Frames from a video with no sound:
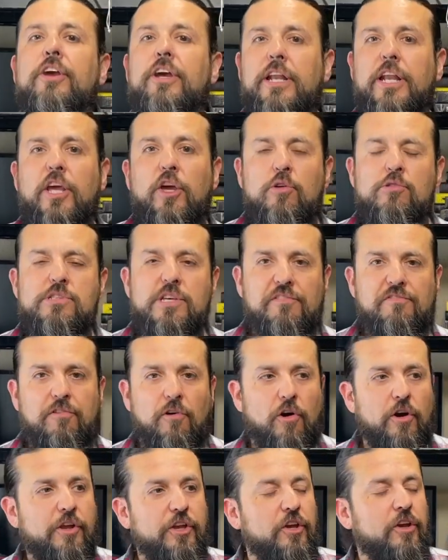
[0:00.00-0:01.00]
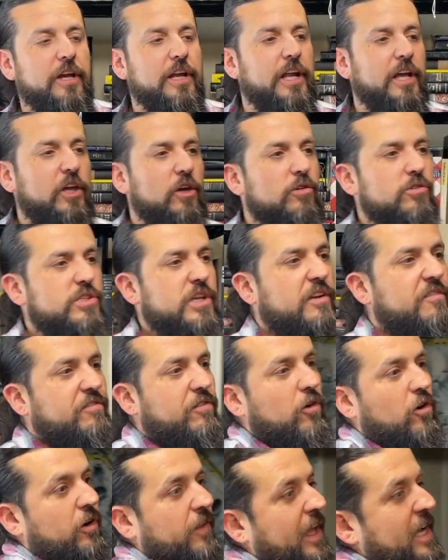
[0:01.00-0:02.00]
going to use it for? You're going to use it
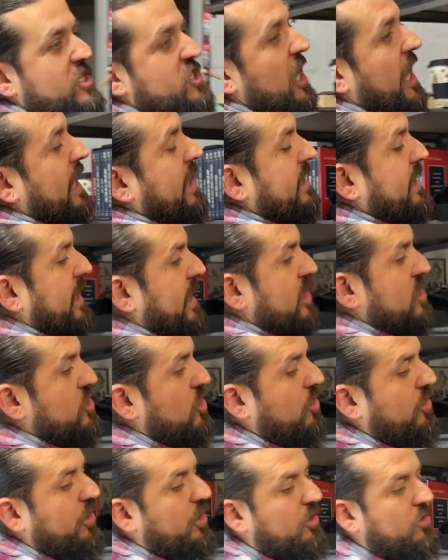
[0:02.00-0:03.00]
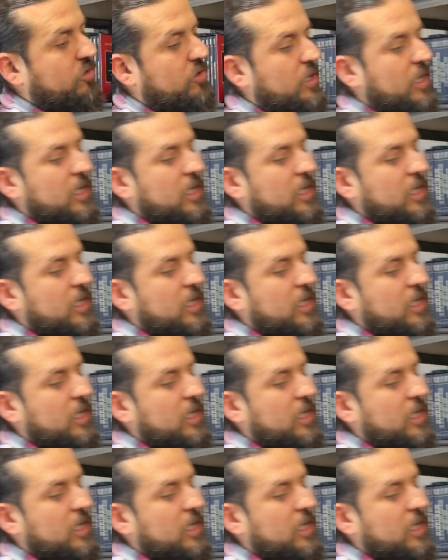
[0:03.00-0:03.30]
for that jacket that I showed you,